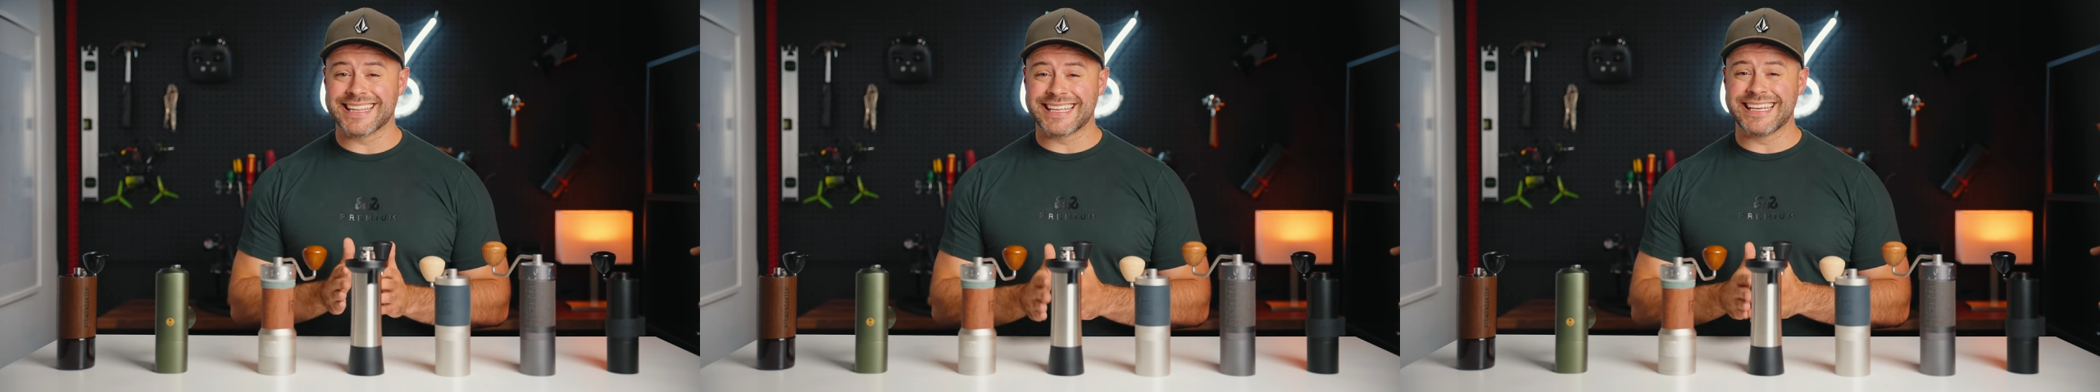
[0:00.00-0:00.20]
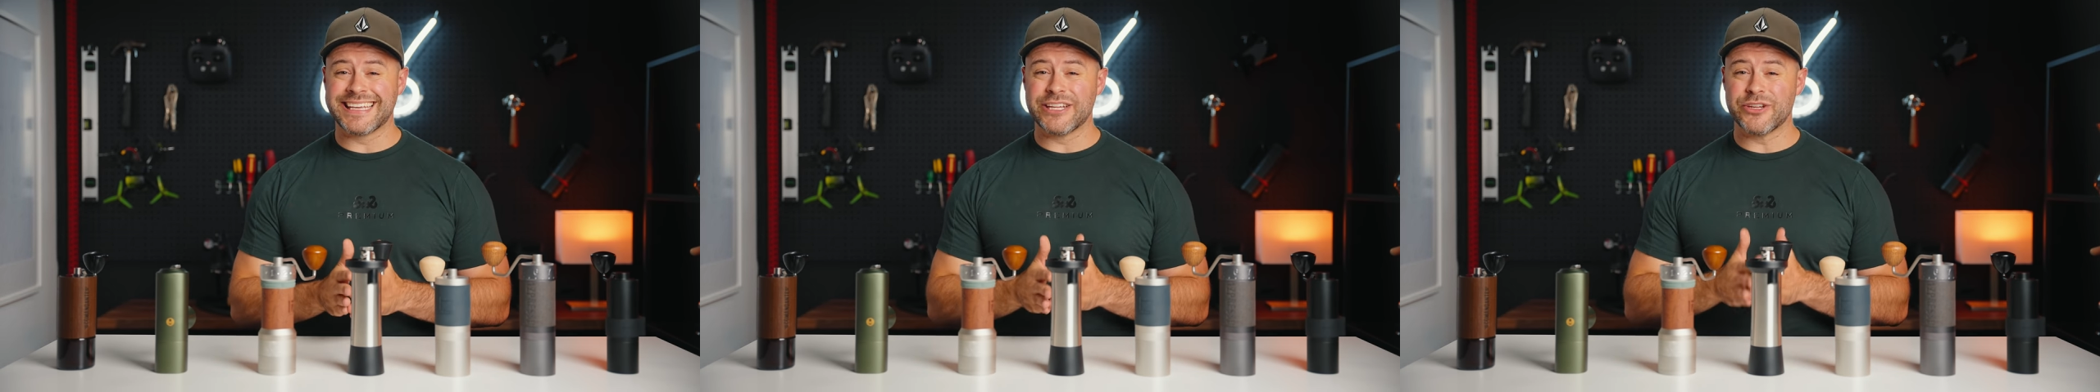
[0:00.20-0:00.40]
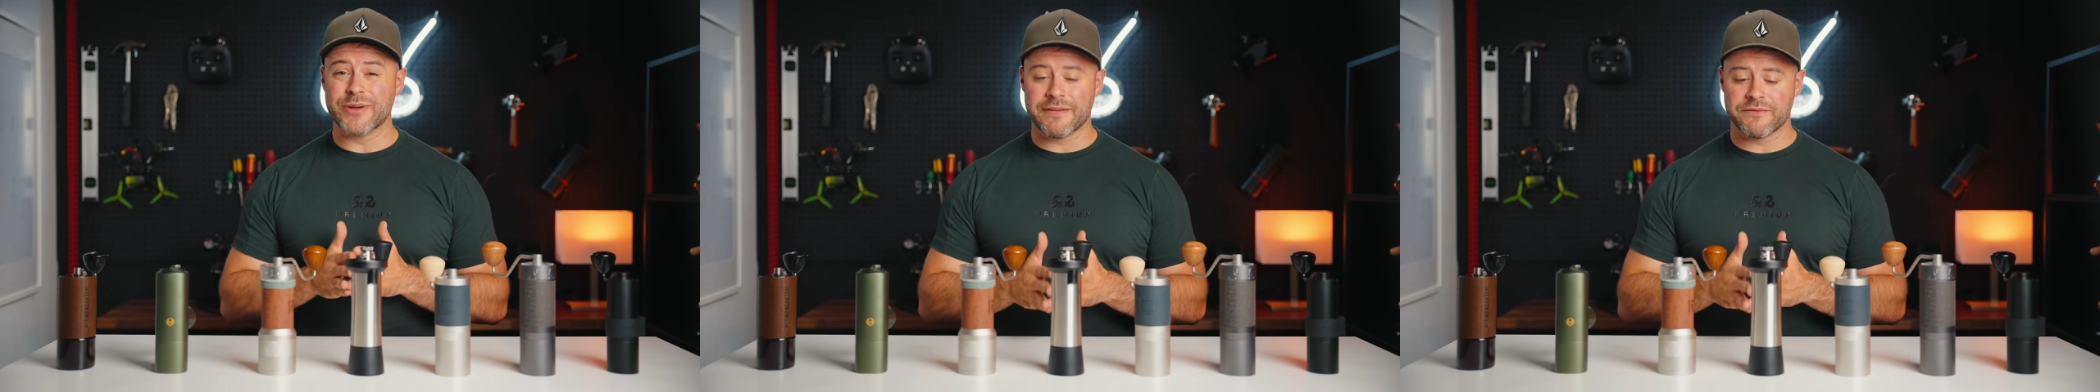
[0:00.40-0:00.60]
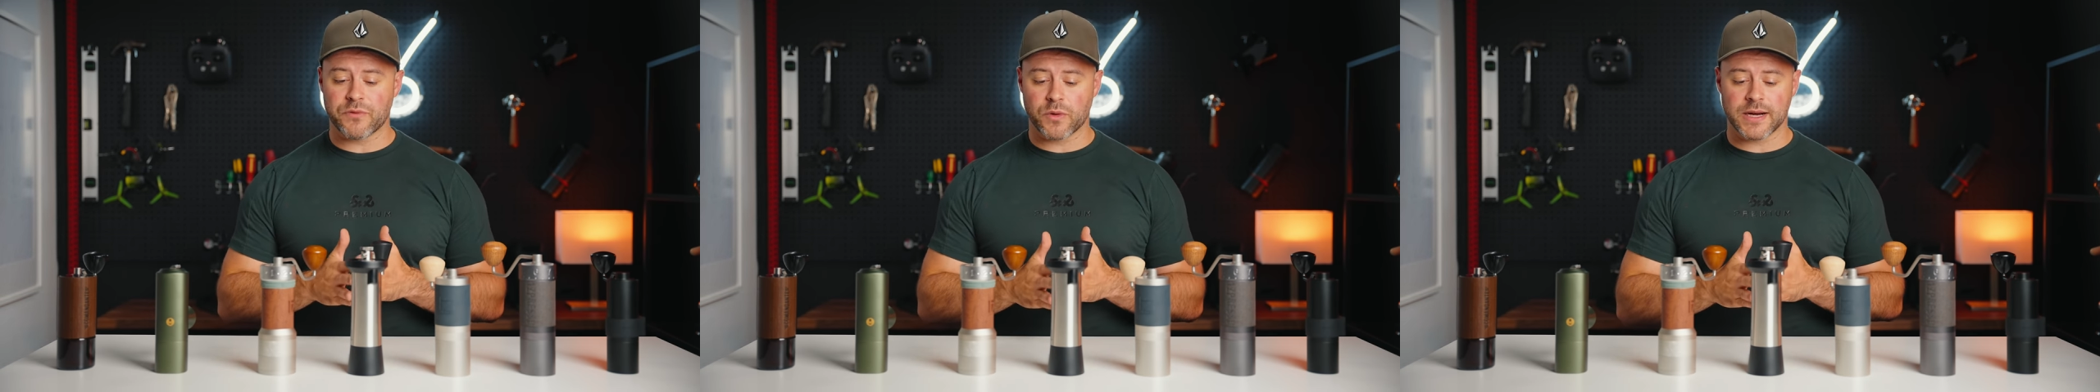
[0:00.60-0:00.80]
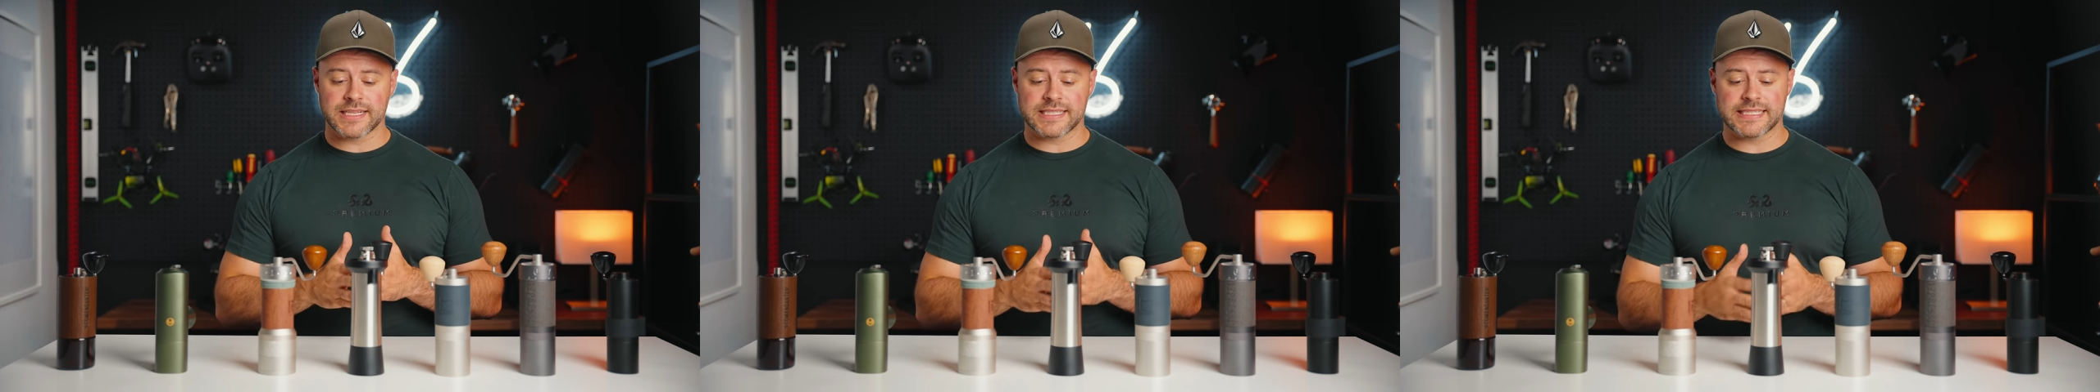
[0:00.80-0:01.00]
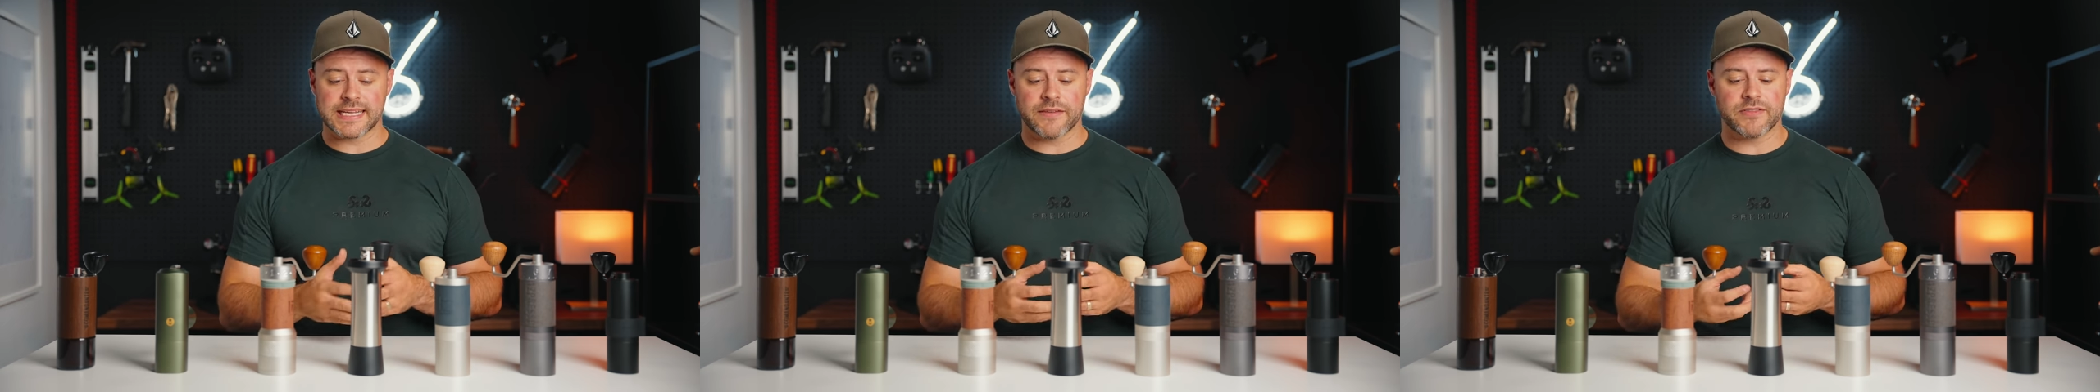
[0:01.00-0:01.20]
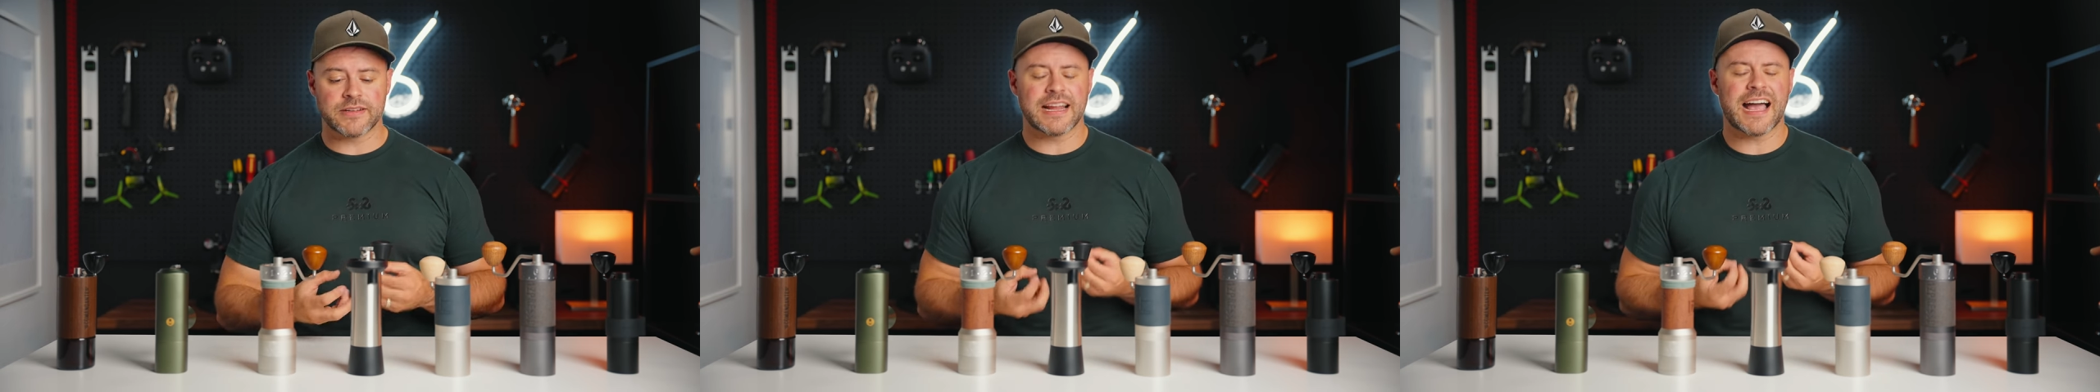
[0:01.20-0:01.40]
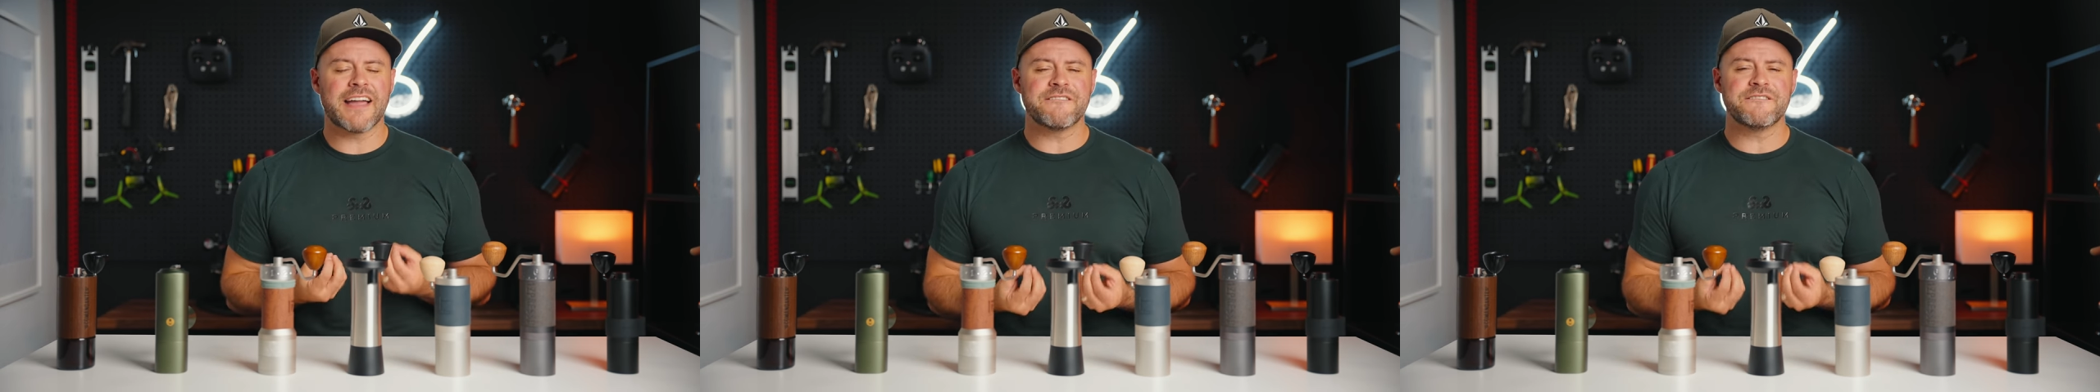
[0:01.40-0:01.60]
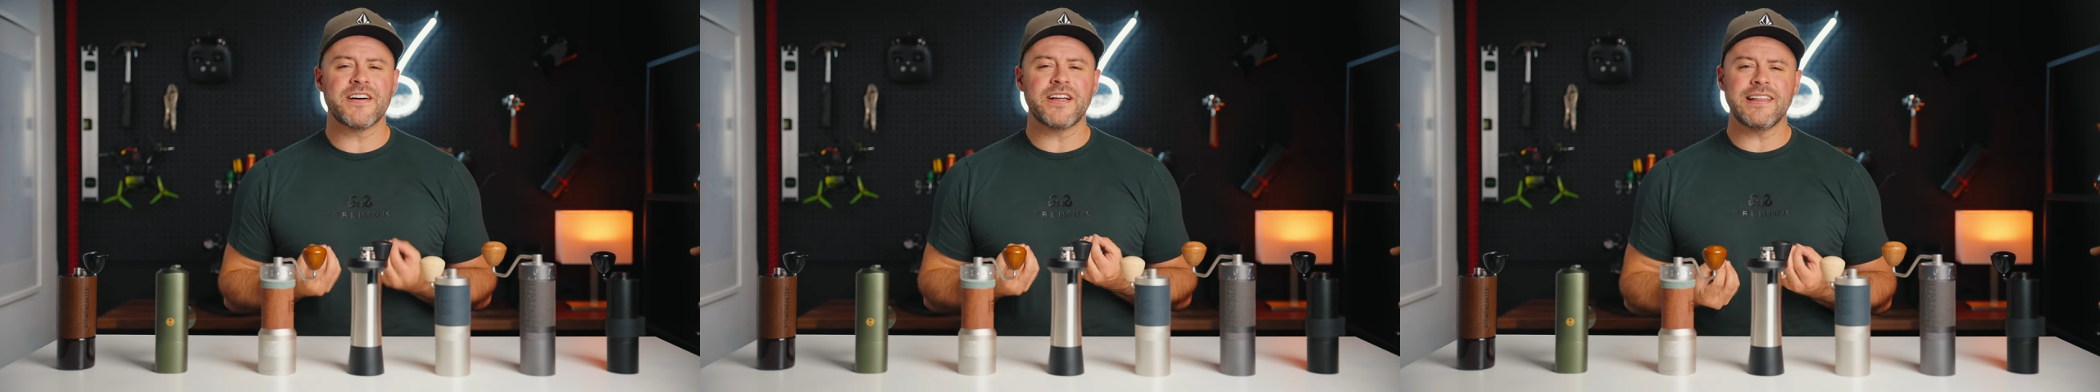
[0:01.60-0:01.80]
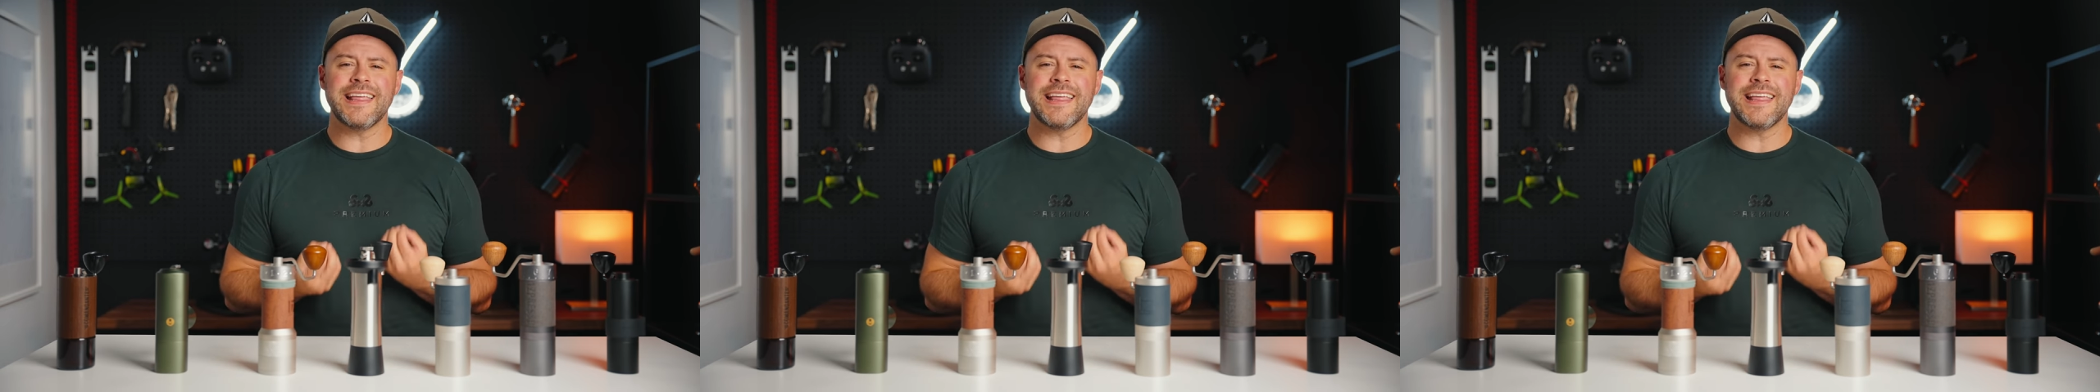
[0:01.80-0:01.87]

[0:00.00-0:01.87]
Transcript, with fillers: Kinu M forty-seven, I felt